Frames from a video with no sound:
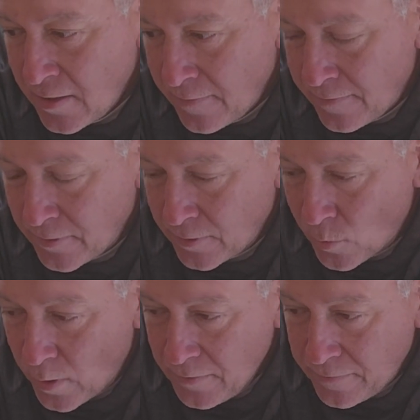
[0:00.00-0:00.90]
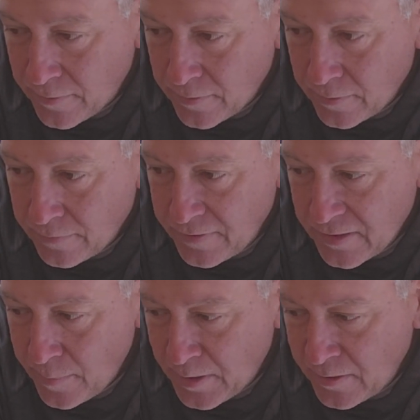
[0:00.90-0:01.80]
for
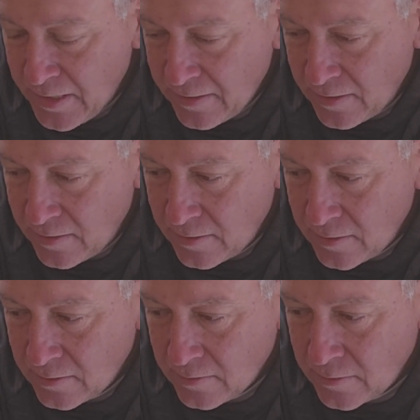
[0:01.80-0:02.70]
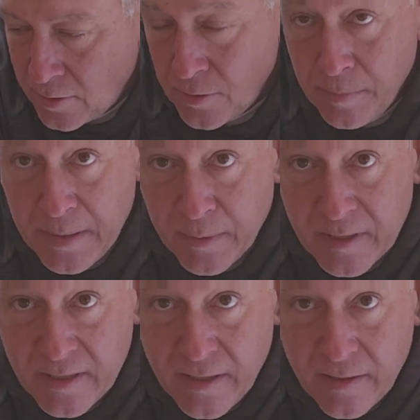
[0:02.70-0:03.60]
visibility, so people can
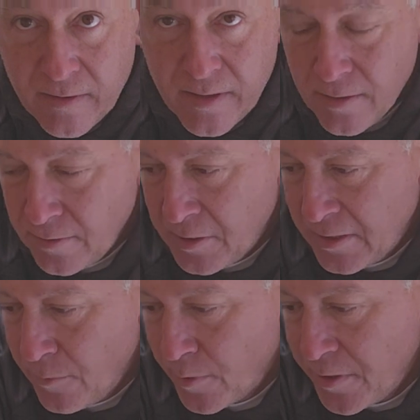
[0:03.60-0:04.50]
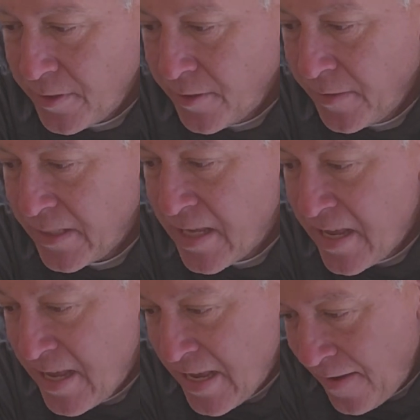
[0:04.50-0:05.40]
see you, and two, you can see what you're doing.
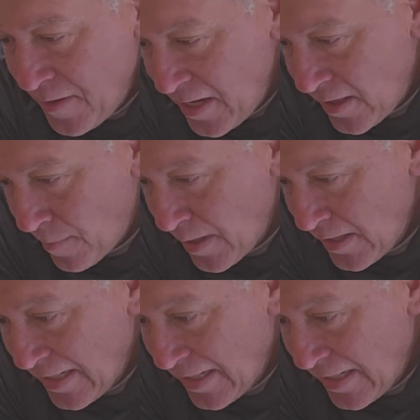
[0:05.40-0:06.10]
If you hit the button